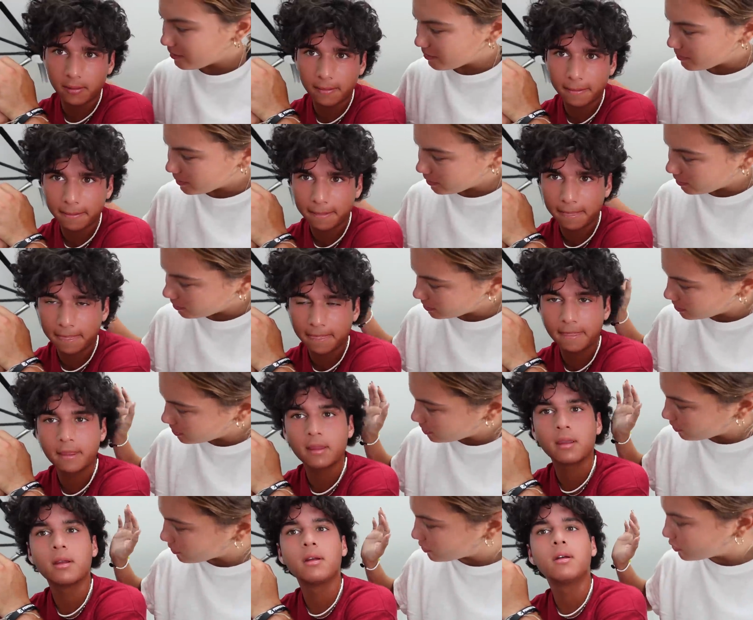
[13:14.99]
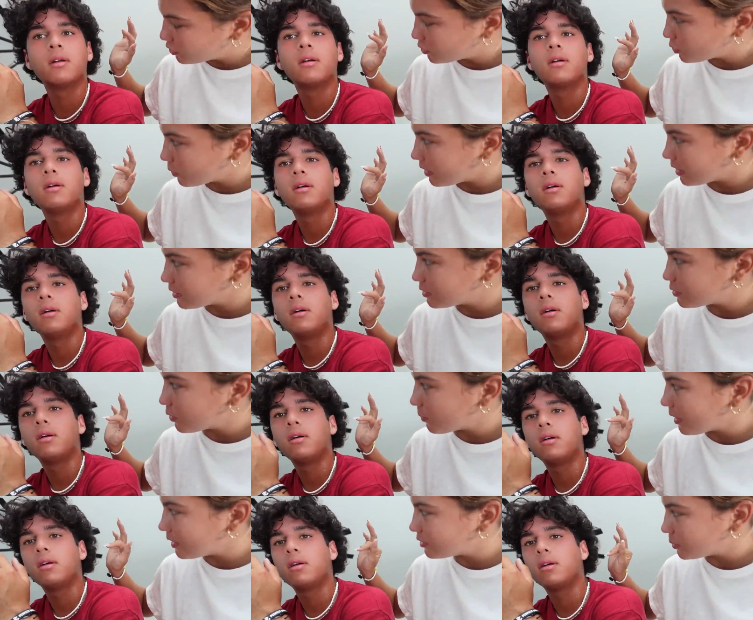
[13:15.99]
Speaker 1: Oh my gosh, you're sweating so
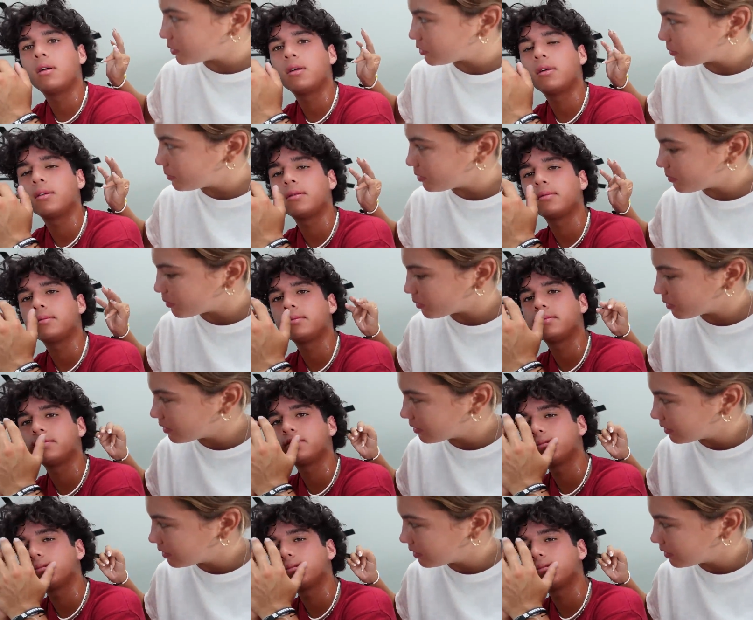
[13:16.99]
bad. Do you wanna jump in the pool?